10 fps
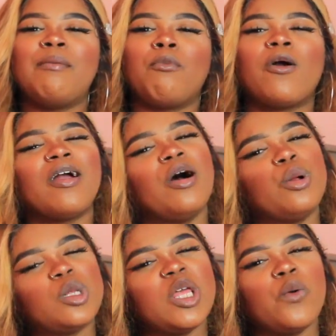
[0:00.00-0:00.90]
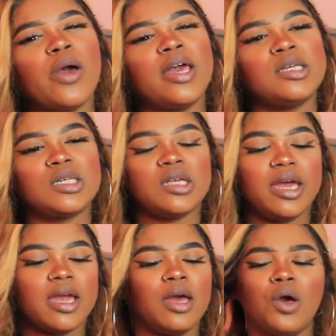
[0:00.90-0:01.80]
more healthy way. So
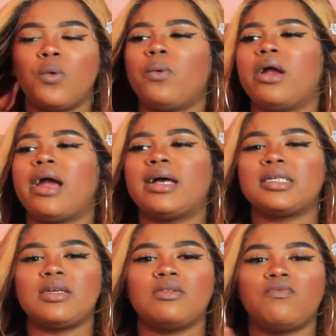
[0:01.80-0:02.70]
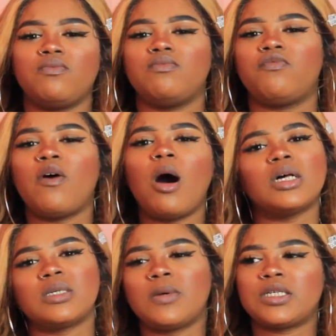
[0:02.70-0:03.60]
like whereas in
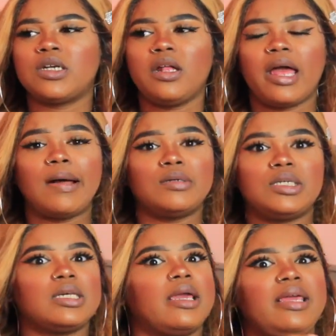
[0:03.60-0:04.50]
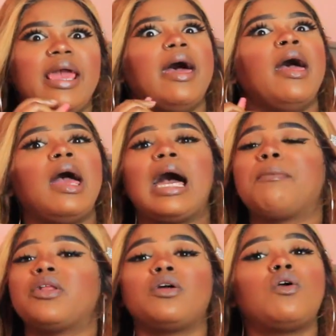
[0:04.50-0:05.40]
fall semester, like I was just like, yeah,
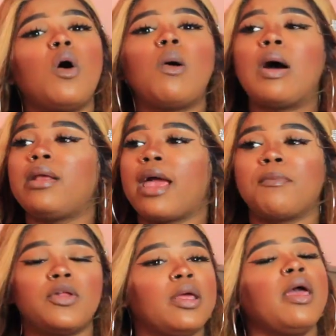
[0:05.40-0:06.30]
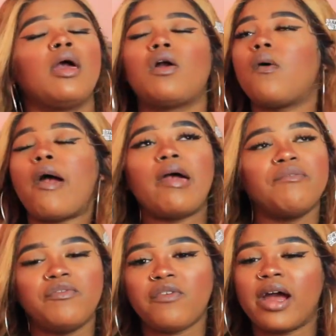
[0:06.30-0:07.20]
I'm gonna go out, like I'm gonna go out
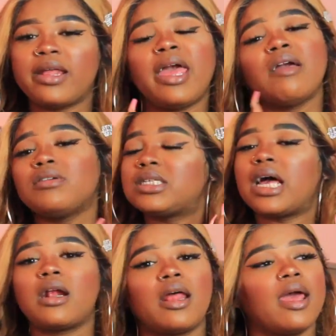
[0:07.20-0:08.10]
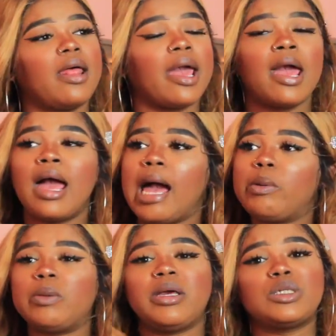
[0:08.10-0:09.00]
every Friday, every Saturday, like I'm
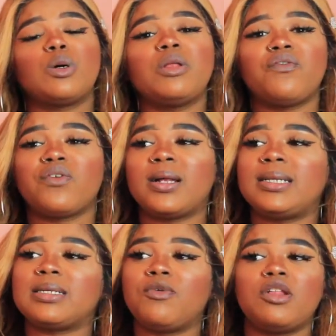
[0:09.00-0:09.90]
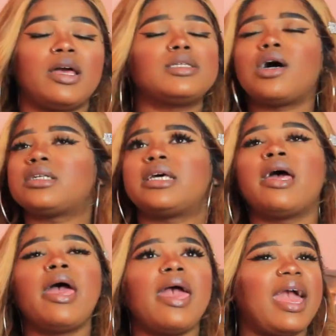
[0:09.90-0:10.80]
gonna make so many friends, I'm gonna like talk
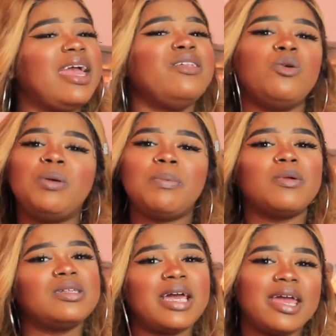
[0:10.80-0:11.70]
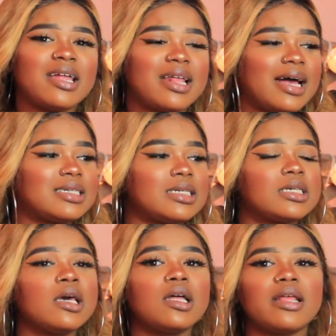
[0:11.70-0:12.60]
to 8 new people a day in
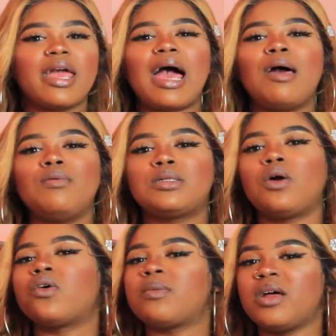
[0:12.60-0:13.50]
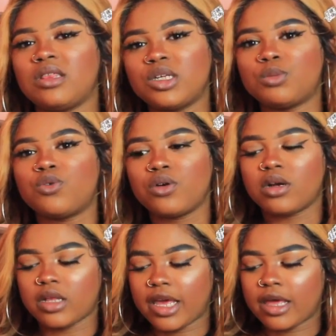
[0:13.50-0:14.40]
classes. Like I was going about this
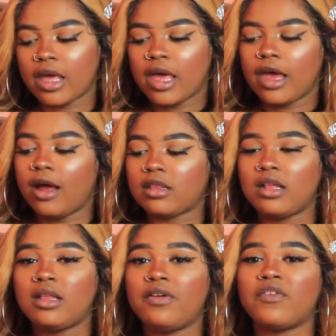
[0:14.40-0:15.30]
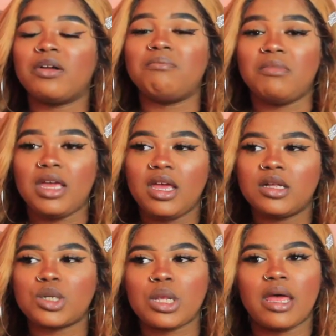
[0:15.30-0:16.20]
more like healthily for
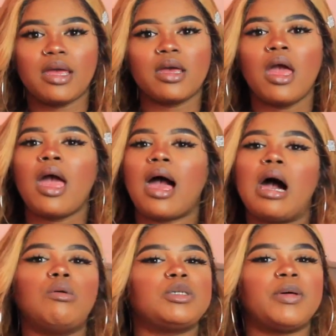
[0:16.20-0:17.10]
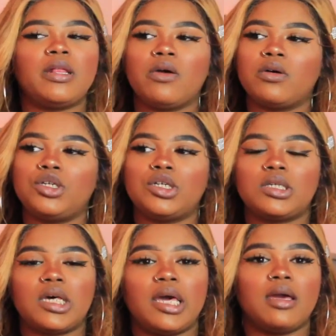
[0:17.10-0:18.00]
me. So like I was planning on
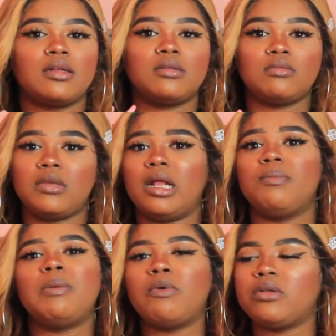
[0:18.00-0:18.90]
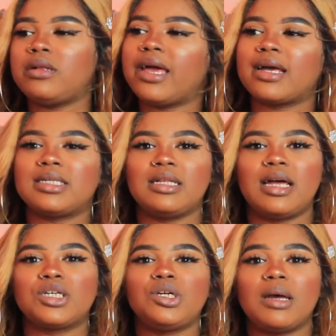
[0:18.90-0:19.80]
just like letting people, like I said,
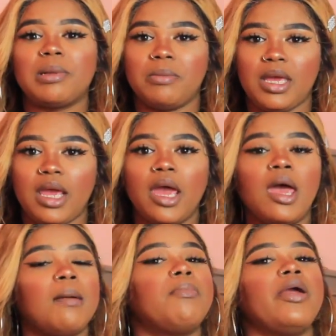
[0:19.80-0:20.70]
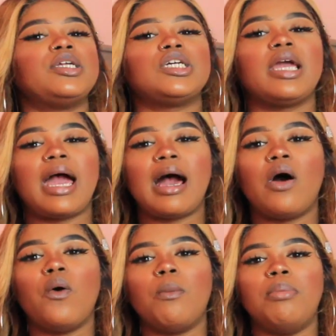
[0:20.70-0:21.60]
naturally come to me, branching
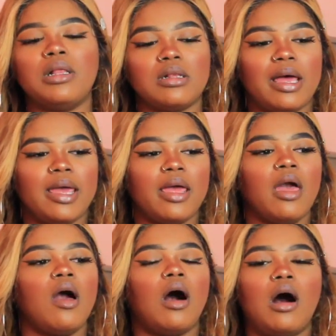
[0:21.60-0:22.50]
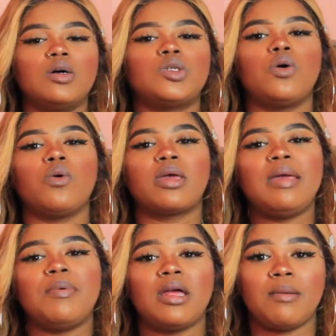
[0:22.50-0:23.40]
out, but like also
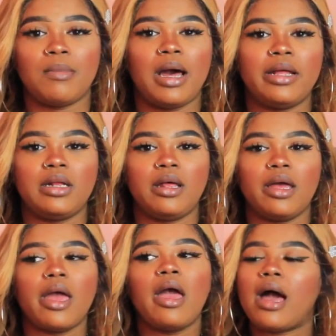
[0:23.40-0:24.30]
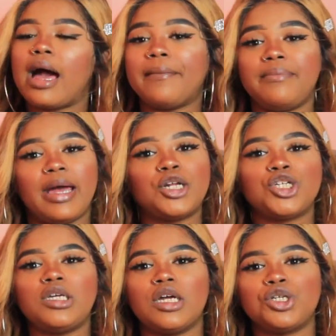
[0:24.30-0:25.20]
keeping in mind that like I'm
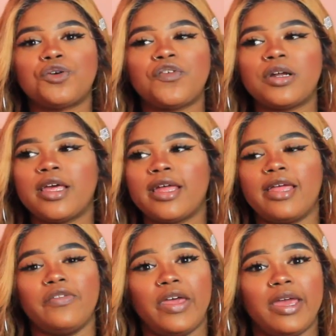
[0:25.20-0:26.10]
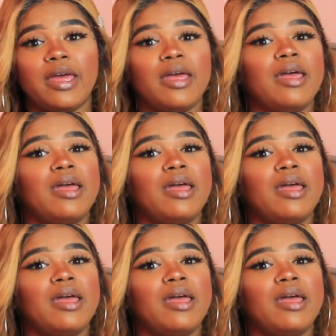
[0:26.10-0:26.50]
naturally introverted, and like